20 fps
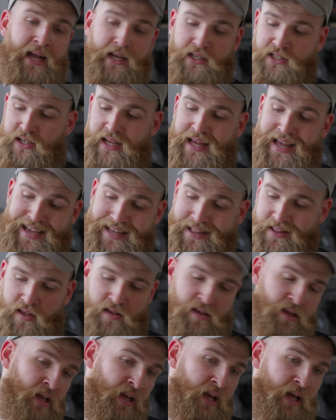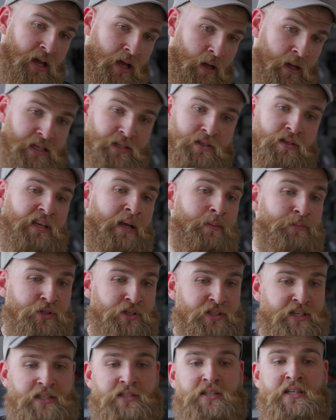X8. As the name
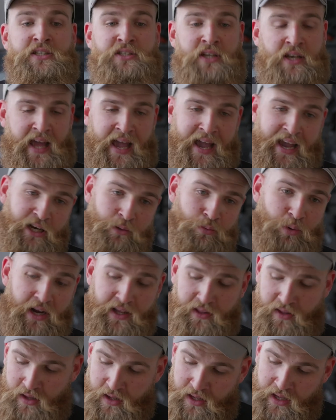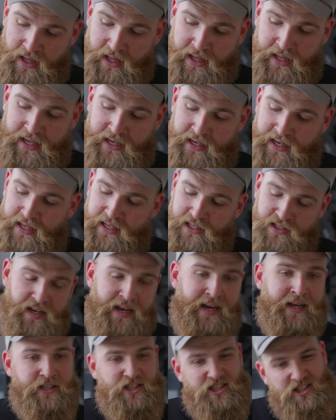suggests, it's an 8 braid. It is
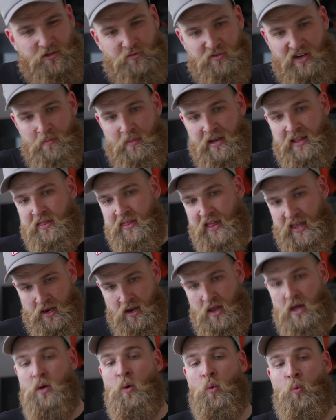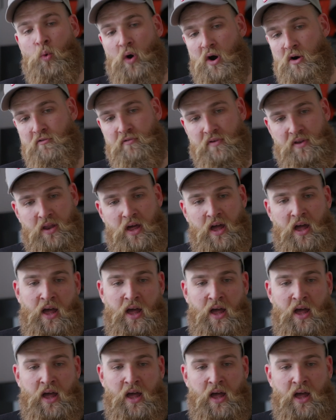extremely thin woven.